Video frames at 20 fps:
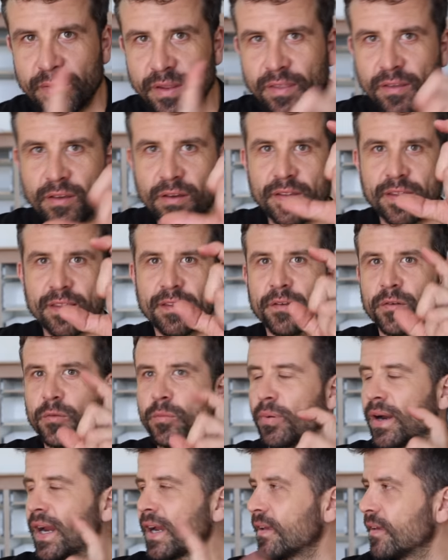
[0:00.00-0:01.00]
These have got these little
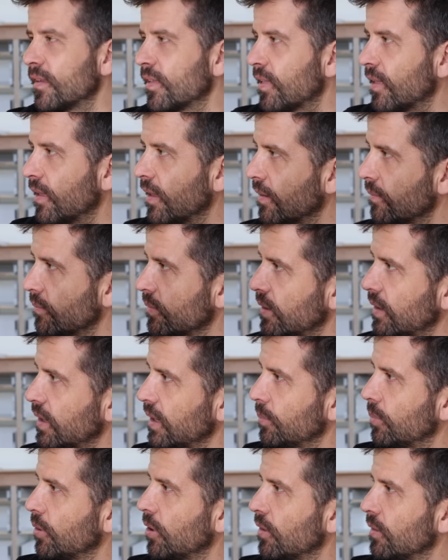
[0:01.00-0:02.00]
brackets that
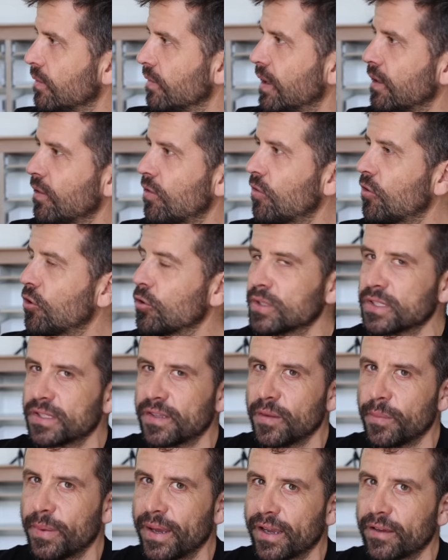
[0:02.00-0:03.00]
clip on, that screw
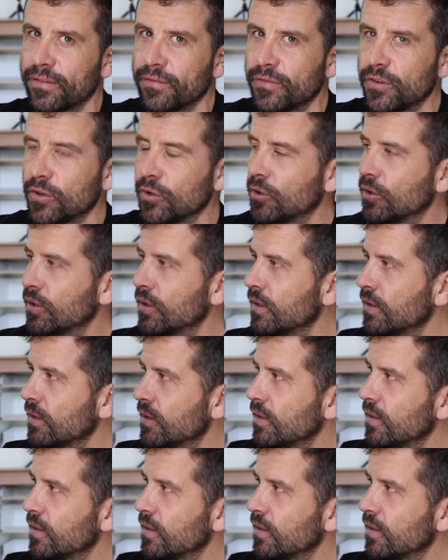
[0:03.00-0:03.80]
into the back of your